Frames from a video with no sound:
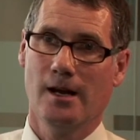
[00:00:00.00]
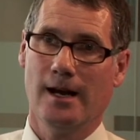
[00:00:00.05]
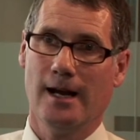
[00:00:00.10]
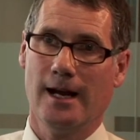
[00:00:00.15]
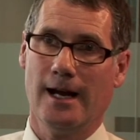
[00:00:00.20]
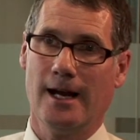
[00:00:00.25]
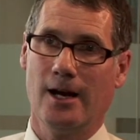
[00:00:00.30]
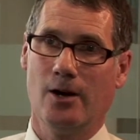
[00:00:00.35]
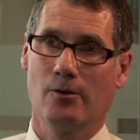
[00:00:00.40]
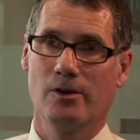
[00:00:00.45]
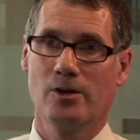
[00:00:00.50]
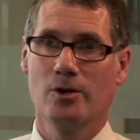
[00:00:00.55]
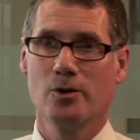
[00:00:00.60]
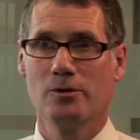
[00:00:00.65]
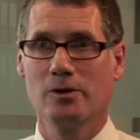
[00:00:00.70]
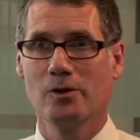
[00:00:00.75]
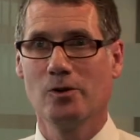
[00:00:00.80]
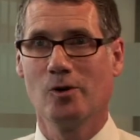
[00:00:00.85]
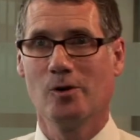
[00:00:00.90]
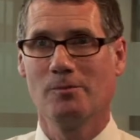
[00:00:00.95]
How are
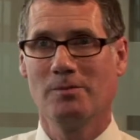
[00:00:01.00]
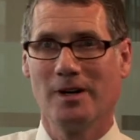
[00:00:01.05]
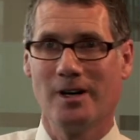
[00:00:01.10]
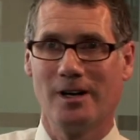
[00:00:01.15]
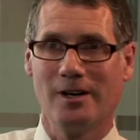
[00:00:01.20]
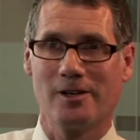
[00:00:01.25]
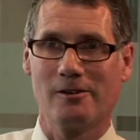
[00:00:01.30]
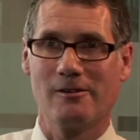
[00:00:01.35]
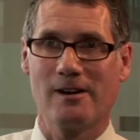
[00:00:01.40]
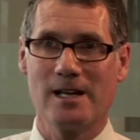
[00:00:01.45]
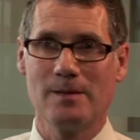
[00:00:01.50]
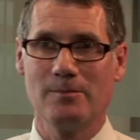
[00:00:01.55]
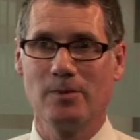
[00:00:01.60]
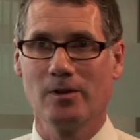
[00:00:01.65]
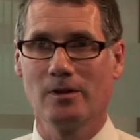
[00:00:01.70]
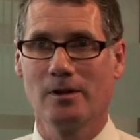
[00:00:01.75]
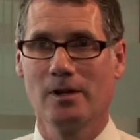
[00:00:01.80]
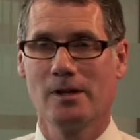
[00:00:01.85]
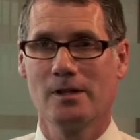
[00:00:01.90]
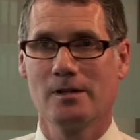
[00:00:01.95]
you and your partner
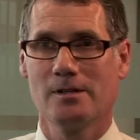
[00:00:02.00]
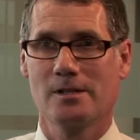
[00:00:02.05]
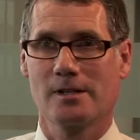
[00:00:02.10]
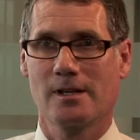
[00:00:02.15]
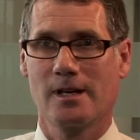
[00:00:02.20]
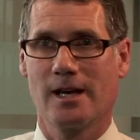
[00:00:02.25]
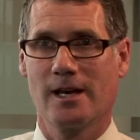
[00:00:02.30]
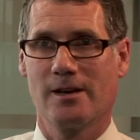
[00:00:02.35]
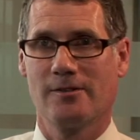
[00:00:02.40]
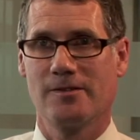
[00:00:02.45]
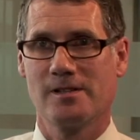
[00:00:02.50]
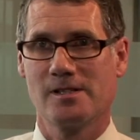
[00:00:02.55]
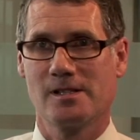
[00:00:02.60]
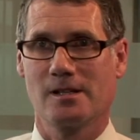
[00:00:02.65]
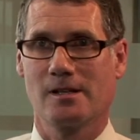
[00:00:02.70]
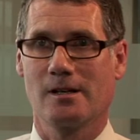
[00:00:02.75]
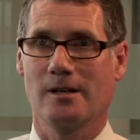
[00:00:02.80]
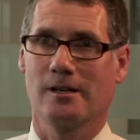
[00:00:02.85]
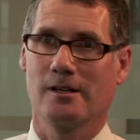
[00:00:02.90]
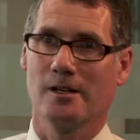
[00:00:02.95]
able to care
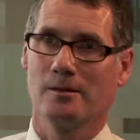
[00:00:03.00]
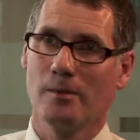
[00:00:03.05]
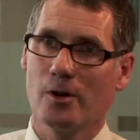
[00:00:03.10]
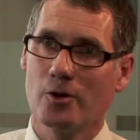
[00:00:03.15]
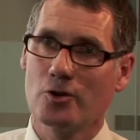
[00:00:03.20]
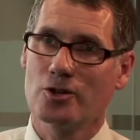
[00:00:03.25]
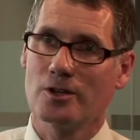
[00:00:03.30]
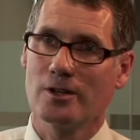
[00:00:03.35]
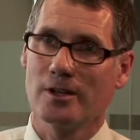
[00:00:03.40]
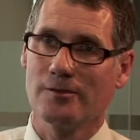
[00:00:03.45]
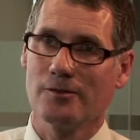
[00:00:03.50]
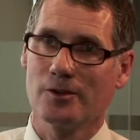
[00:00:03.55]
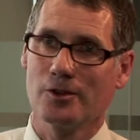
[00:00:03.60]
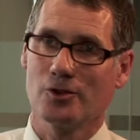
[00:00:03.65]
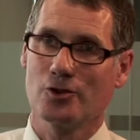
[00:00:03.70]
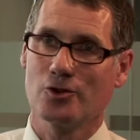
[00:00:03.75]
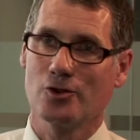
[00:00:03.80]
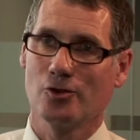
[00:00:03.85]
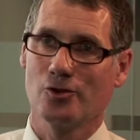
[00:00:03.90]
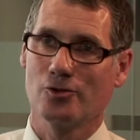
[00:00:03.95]
physically and emotionally for
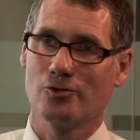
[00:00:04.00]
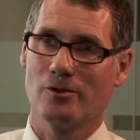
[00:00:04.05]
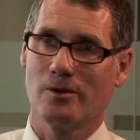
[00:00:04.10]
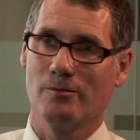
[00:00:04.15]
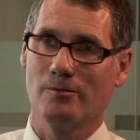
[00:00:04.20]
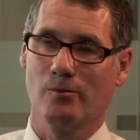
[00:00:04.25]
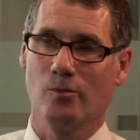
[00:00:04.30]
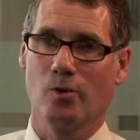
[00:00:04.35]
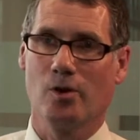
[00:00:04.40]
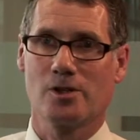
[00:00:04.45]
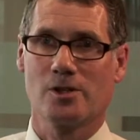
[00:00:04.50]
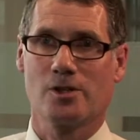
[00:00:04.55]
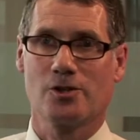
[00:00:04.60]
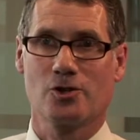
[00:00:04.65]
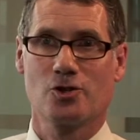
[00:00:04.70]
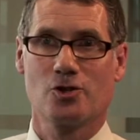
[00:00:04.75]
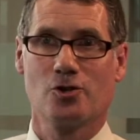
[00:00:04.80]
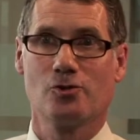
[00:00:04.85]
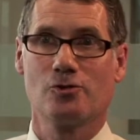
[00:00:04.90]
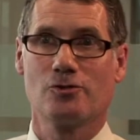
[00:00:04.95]
the children? What are the
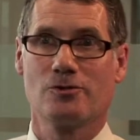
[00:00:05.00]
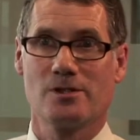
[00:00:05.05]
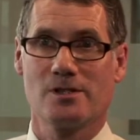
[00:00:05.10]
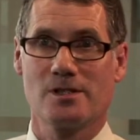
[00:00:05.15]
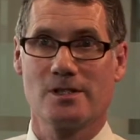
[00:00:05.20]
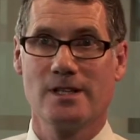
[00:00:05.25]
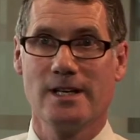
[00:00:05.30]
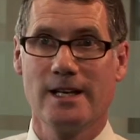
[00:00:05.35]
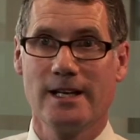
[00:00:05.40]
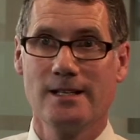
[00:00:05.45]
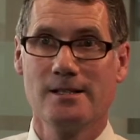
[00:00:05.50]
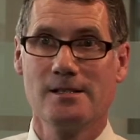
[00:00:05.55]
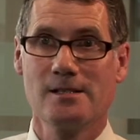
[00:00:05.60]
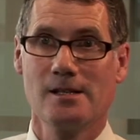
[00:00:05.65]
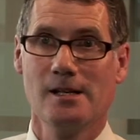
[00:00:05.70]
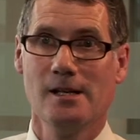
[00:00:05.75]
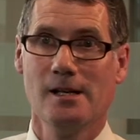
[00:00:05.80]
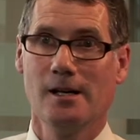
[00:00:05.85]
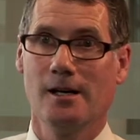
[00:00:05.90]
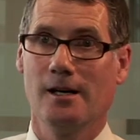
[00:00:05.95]
children's
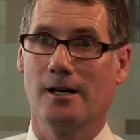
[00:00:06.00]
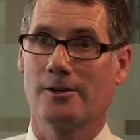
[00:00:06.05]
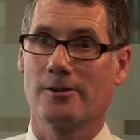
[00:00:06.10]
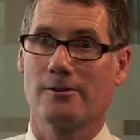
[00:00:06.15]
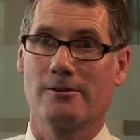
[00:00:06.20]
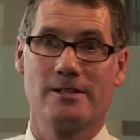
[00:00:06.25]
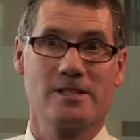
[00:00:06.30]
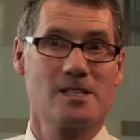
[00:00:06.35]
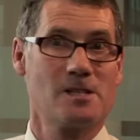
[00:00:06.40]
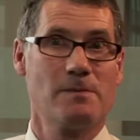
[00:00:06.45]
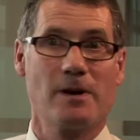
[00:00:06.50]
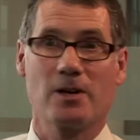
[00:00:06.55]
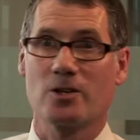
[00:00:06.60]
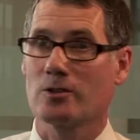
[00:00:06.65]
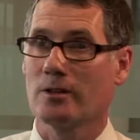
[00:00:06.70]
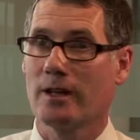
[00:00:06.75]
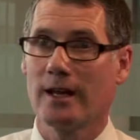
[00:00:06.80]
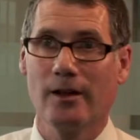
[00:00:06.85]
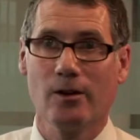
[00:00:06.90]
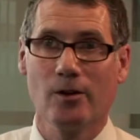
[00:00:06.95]
needs? Are there any
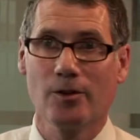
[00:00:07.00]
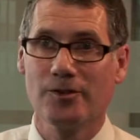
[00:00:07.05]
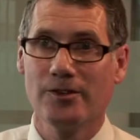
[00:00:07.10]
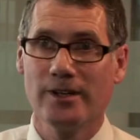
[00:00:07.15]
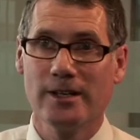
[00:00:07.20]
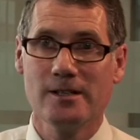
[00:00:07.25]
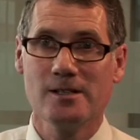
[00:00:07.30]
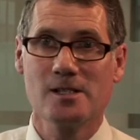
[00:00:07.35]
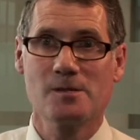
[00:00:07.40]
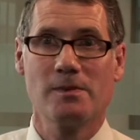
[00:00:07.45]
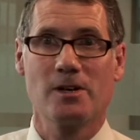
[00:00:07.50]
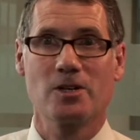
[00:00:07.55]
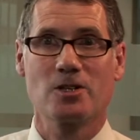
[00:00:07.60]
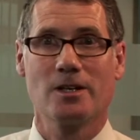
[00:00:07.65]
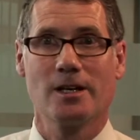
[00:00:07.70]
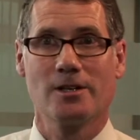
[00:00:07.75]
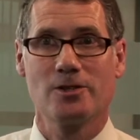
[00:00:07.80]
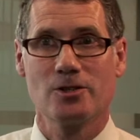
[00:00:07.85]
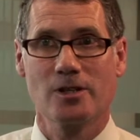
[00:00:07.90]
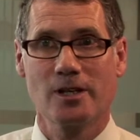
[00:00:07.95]
special health needs,
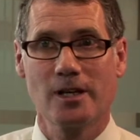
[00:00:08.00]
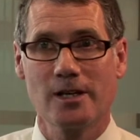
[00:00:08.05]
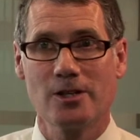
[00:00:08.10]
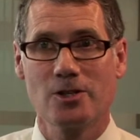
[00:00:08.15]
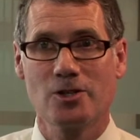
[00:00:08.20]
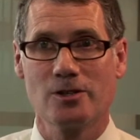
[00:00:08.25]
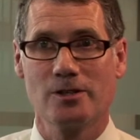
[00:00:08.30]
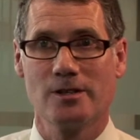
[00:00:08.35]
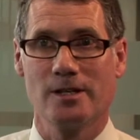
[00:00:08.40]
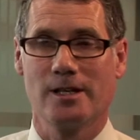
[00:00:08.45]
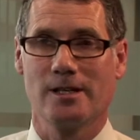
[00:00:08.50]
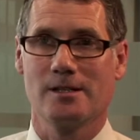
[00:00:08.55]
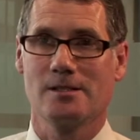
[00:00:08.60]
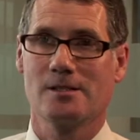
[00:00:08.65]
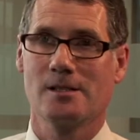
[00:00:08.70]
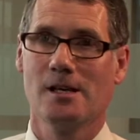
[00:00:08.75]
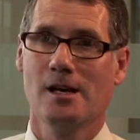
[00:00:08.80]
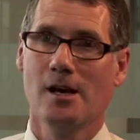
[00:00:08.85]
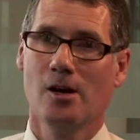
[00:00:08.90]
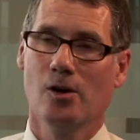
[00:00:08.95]
special education
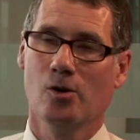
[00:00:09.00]
needs?